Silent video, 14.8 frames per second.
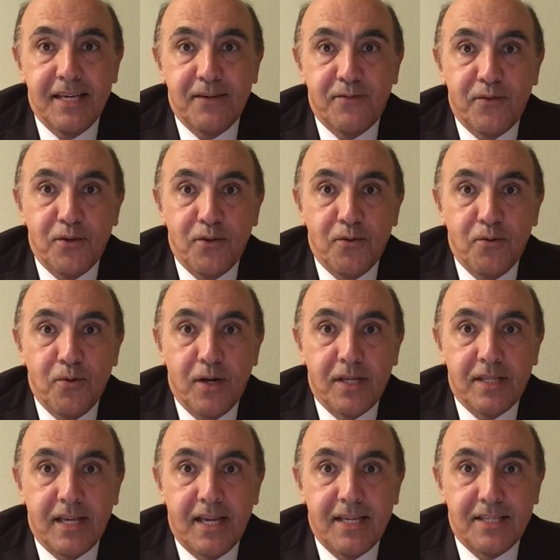for you
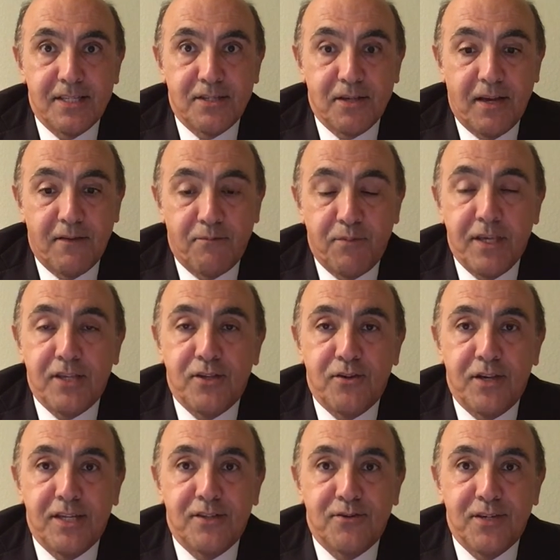and piqued your
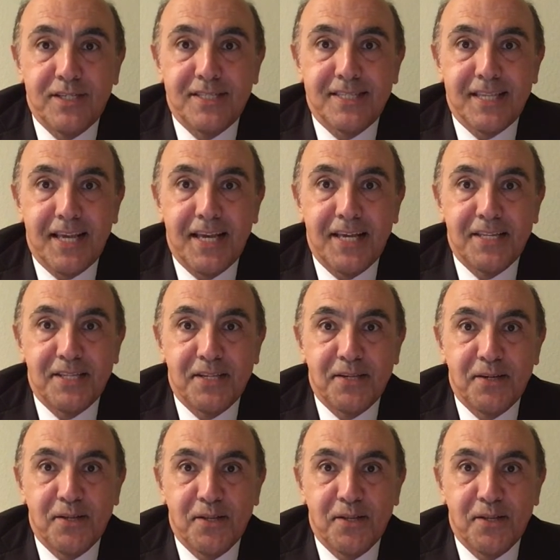interest, and